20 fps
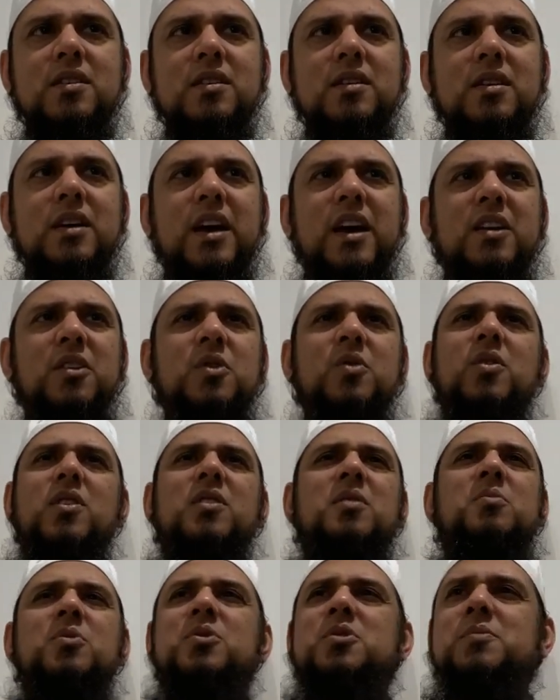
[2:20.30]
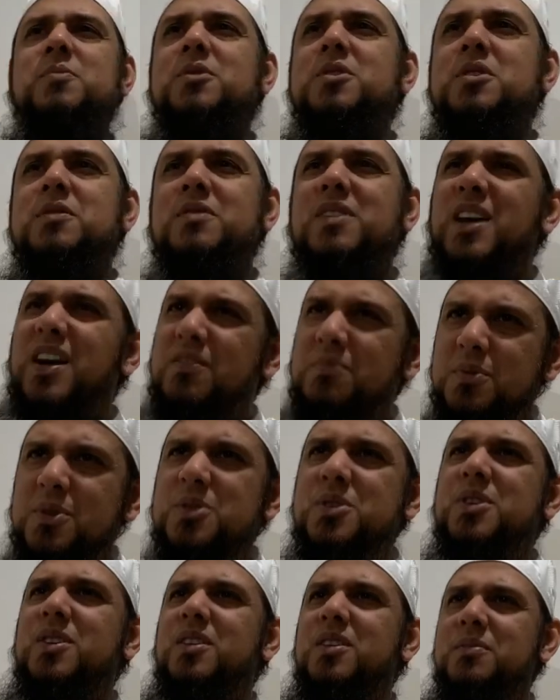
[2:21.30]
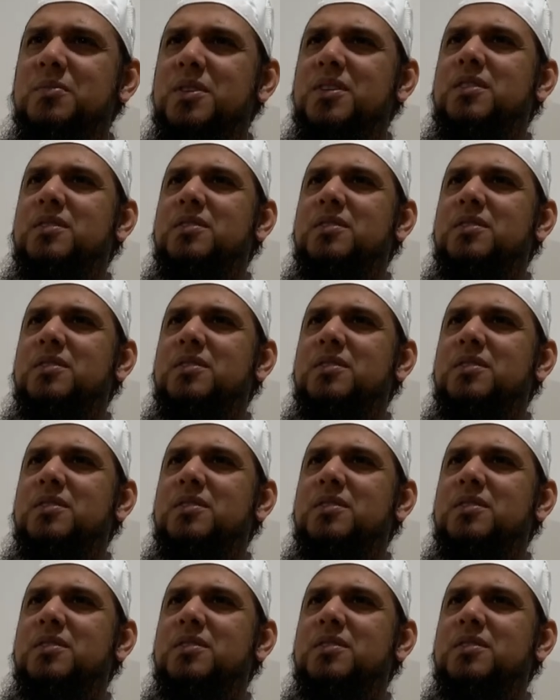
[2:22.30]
And you are the most merciful, have mercy on me.